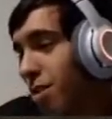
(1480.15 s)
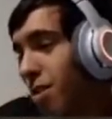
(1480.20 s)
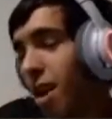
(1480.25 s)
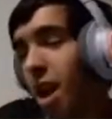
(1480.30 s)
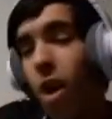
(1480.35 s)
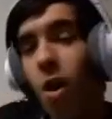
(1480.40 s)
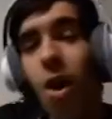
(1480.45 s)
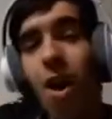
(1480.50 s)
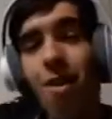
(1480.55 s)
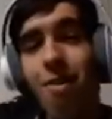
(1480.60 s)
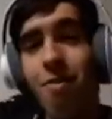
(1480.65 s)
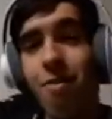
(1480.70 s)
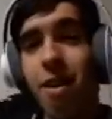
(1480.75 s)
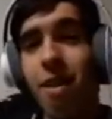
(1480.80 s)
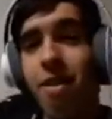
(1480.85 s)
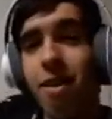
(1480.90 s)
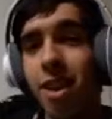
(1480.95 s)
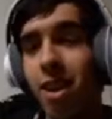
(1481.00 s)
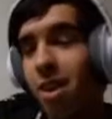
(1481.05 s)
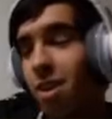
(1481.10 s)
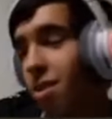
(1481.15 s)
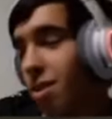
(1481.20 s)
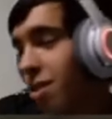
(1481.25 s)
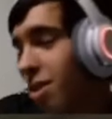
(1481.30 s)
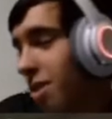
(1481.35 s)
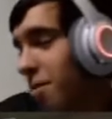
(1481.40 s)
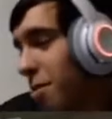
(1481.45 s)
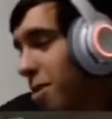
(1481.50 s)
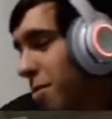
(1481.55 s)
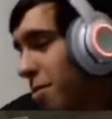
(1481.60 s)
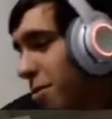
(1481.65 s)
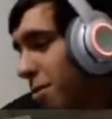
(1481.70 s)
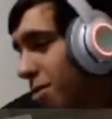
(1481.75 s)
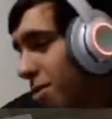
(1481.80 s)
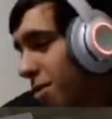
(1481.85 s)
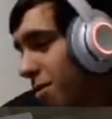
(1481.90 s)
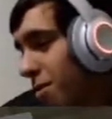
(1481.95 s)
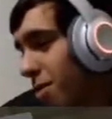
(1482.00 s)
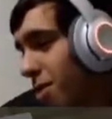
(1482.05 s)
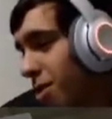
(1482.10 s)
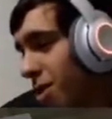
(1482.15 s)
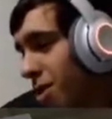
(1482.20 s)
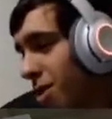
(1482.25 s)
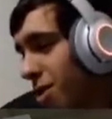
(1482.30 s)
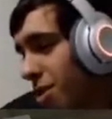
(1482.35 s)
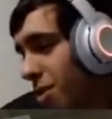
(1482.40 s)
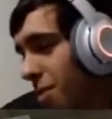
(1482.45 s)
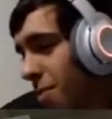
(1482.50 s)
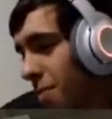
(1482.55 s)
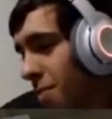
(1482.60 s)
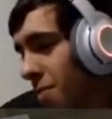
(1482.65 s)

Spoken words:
Now, I found his to be the most efficient.